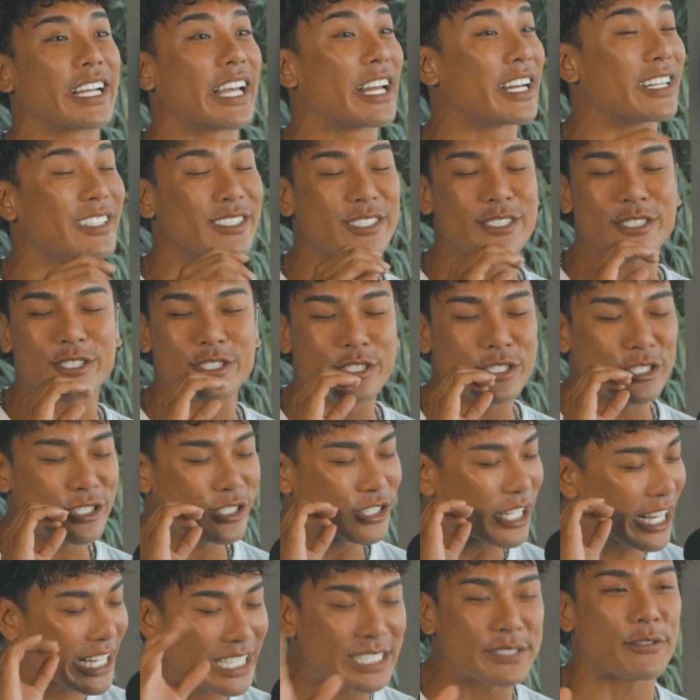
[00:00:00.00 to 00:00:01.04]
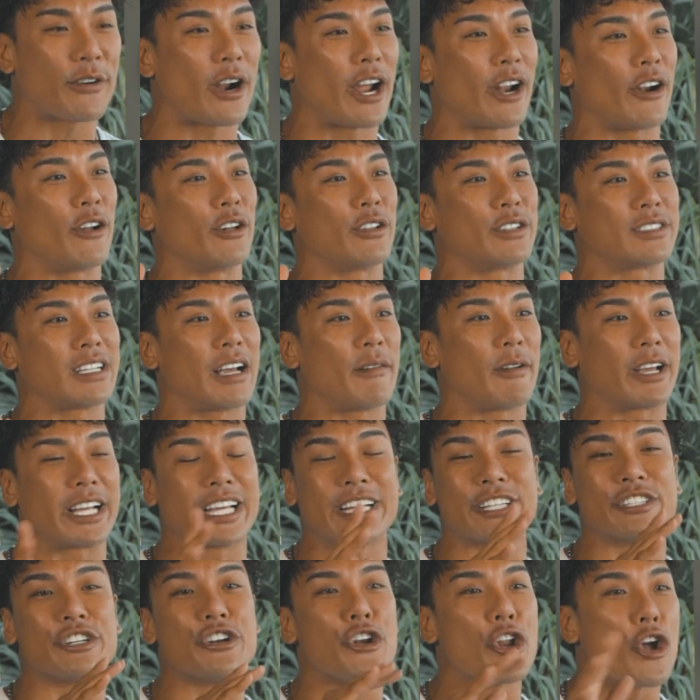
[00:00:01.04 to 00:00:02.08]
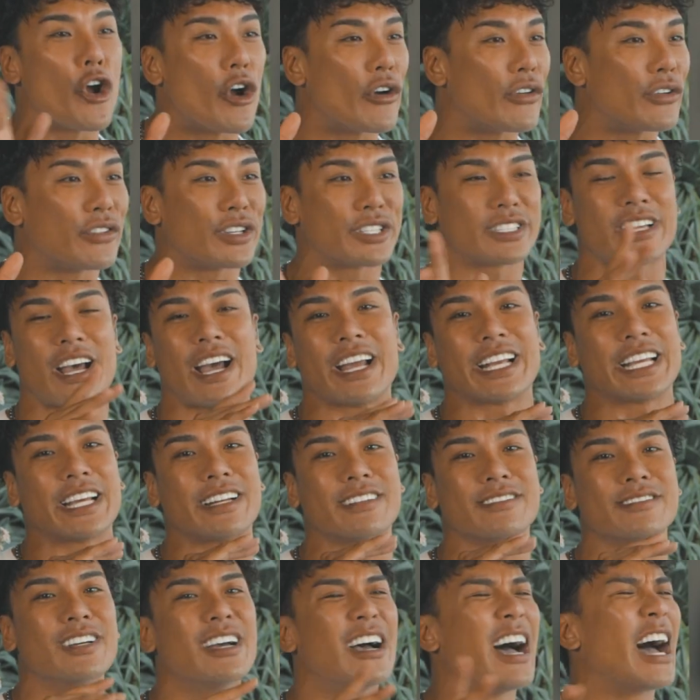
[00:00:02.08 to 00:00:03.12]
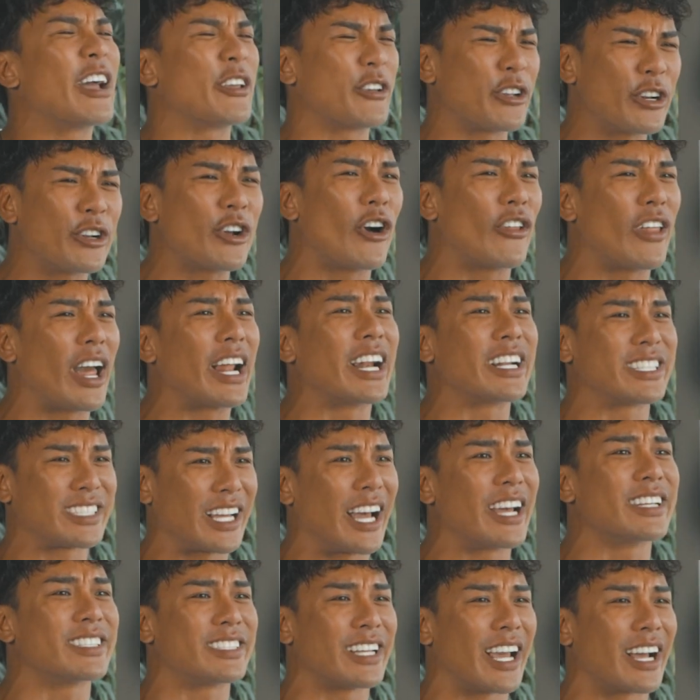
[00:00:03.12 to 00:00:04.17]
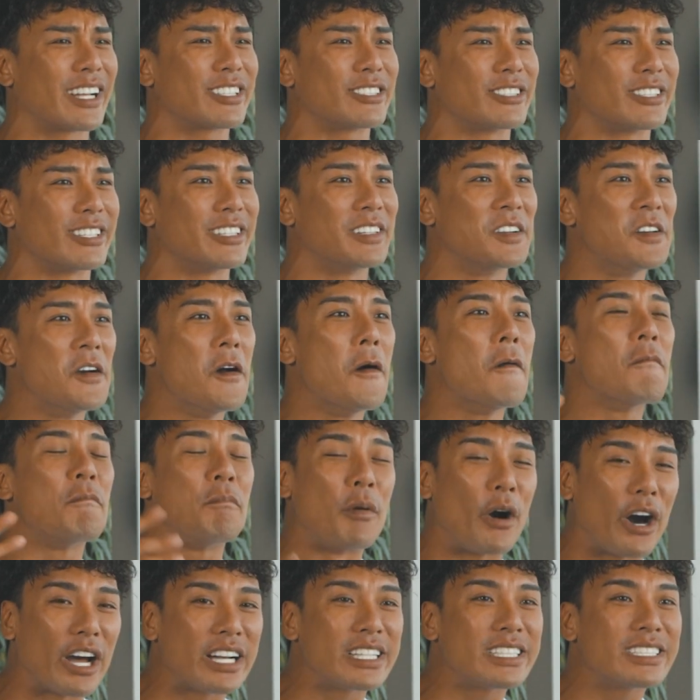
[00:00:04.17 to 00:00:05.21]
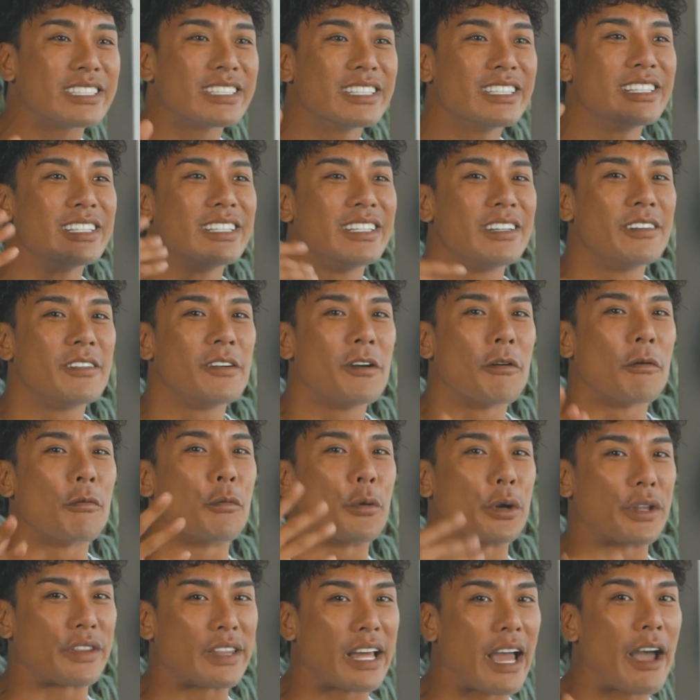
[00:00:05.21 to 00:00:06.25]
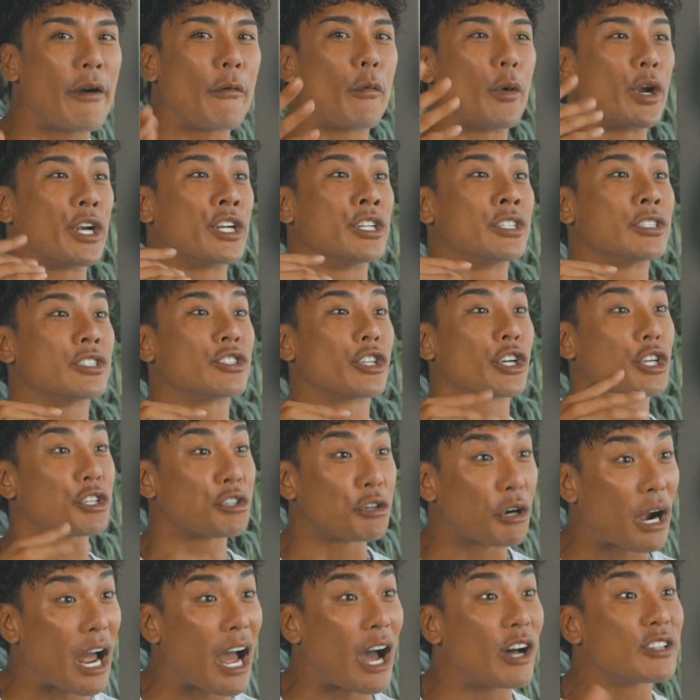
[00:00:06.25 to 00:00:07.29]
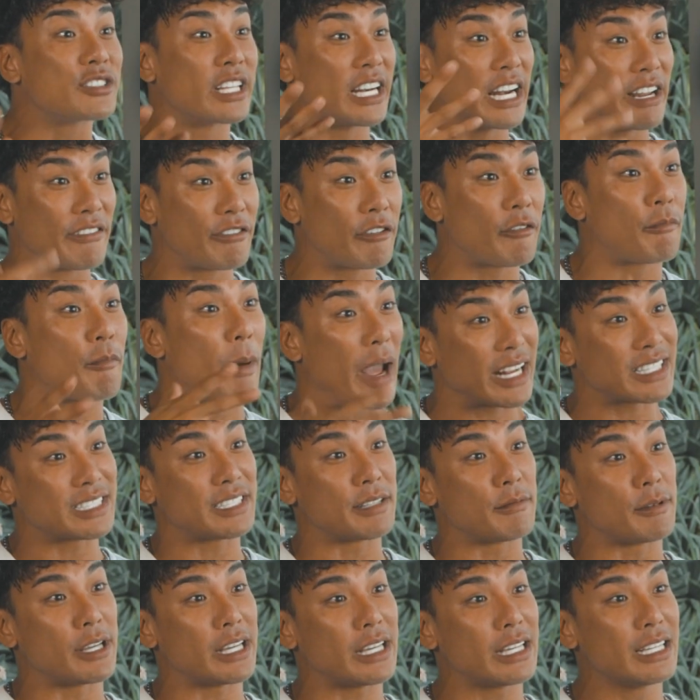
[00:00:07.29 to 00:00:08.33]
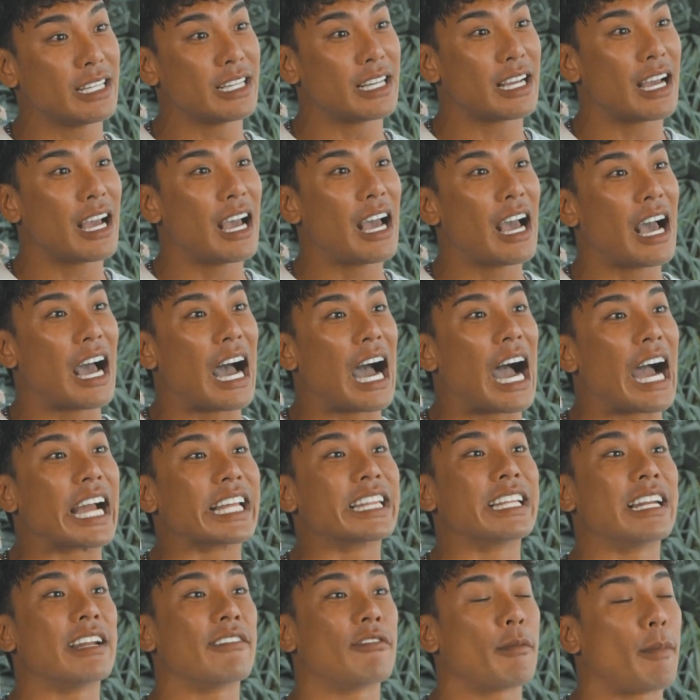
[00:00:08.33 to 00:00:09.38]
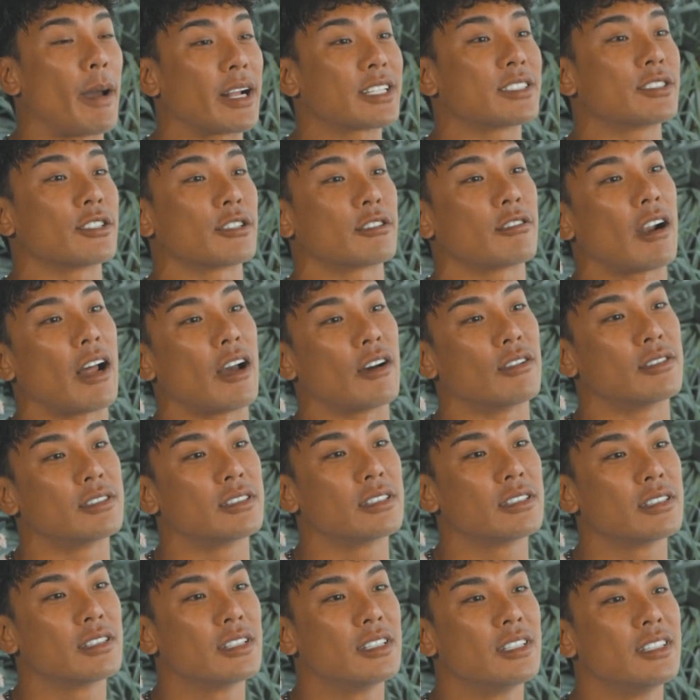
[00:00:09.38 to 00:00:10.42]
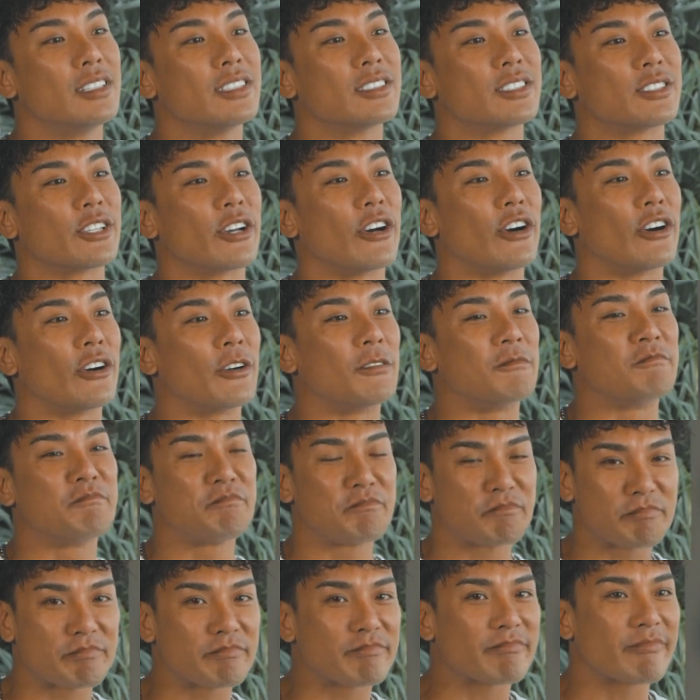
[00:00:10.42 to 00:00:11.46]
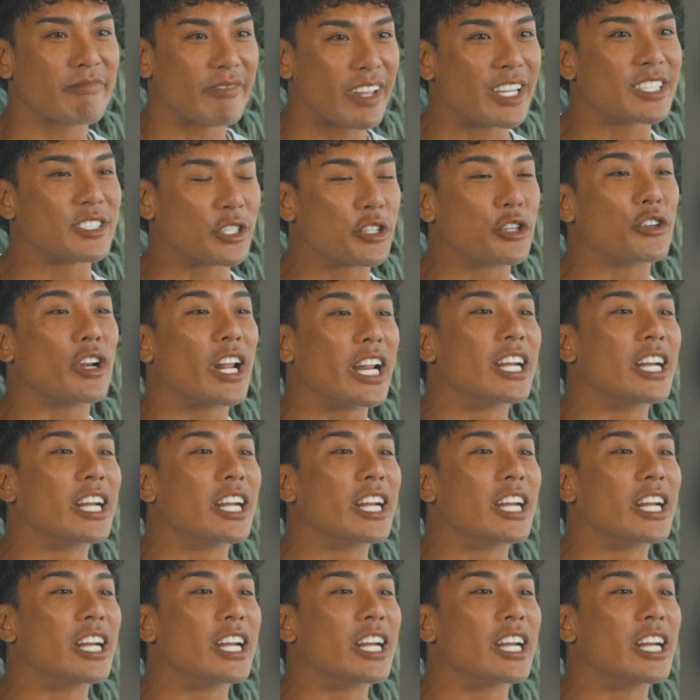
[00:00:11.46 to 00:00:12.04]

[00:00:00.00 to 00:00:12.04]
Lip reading: get stage fright all the time. I get nervous. You can call that anxiety actually. But with that, when the crowd delivered back to me, I deliver back to the crowd. So it's a good